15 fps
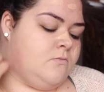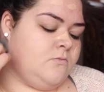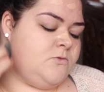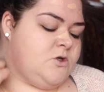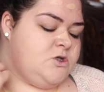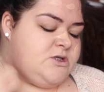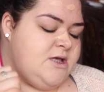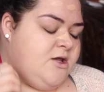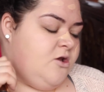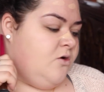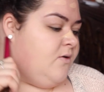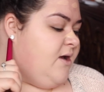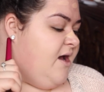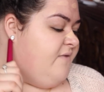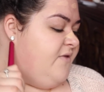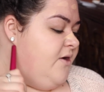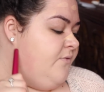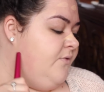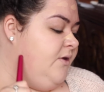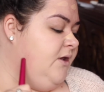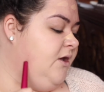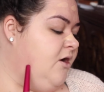just so you don't have that
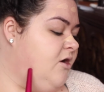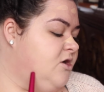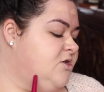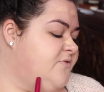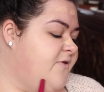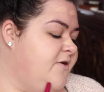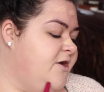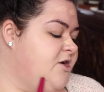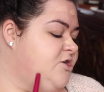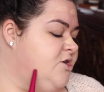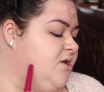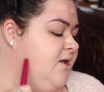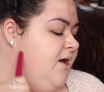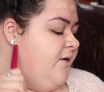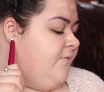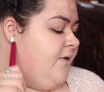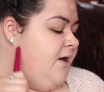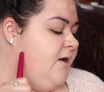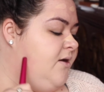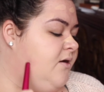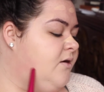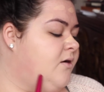really harsh foundation line
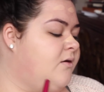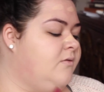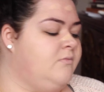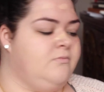right here.